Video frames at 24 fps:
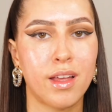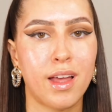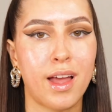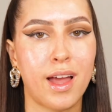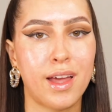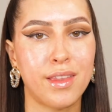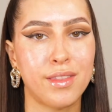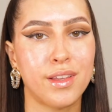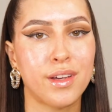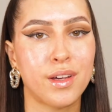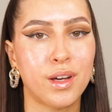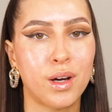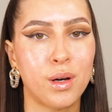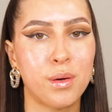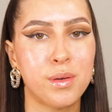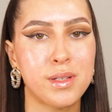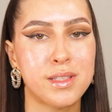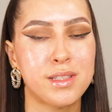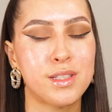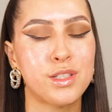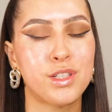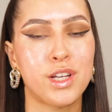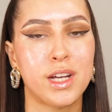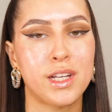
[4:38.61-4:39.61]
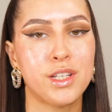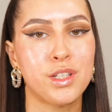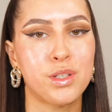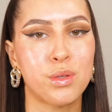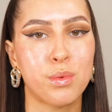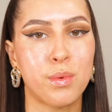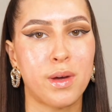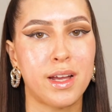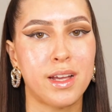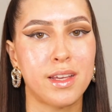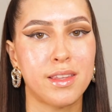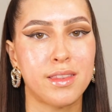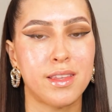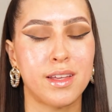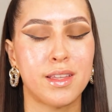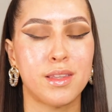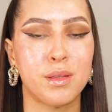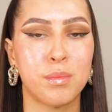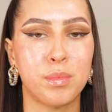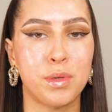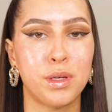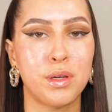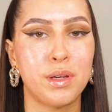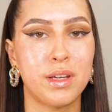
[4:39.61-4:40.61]
and their goal is to change the way that the
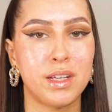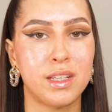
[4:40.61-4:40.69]
beauty